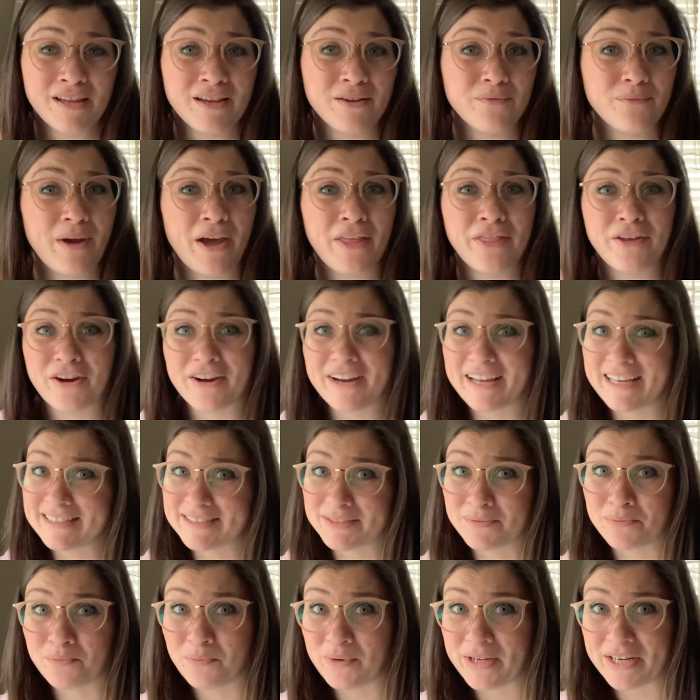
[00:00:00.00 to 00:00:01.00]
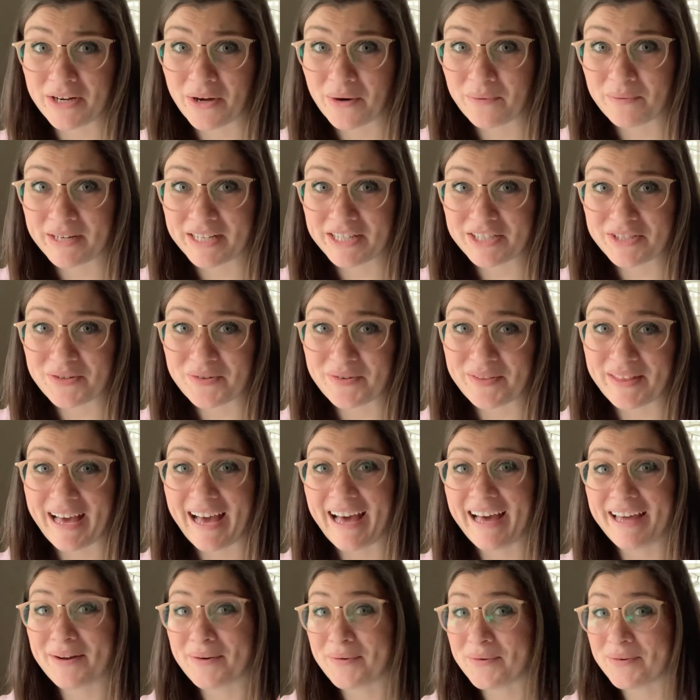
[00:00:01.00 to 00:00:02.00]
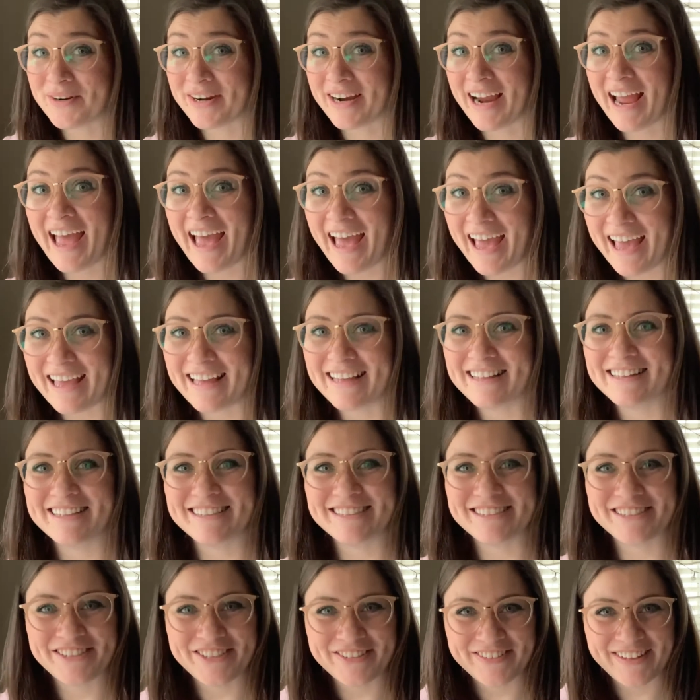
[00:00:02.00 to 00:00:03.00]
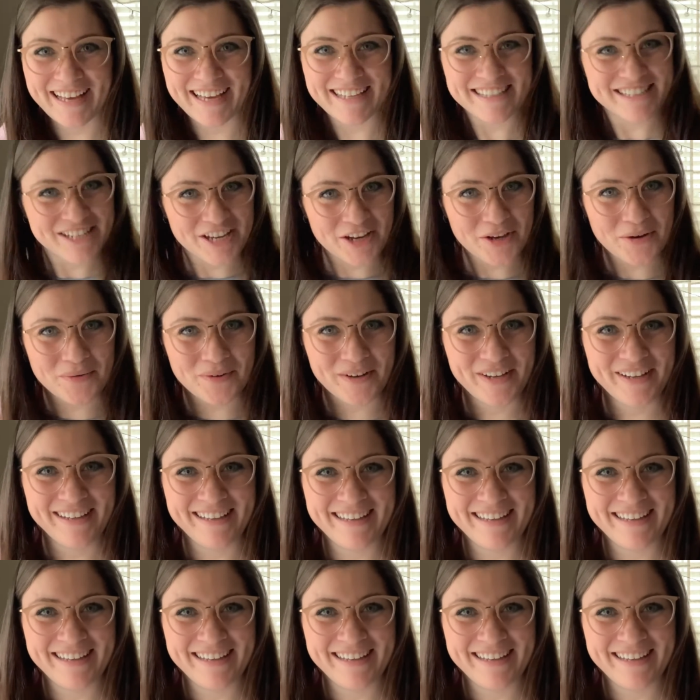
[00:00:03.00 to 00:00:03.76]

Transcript: whether it's we don't want to do that or, hey, let's do that too.